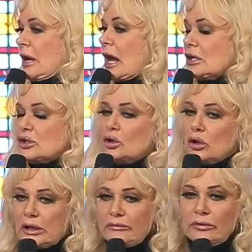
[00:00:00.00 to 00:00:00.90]
God is
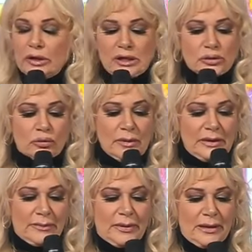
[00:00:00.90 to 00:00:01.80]
looking for his
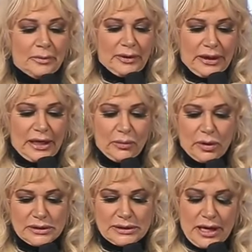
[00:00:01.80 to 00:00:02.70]
remnant people that he
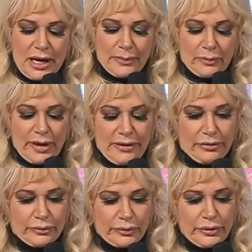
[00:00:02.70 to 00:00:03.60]
wants to
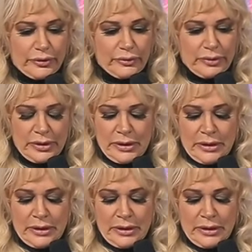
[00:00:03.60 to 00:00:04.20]
operate through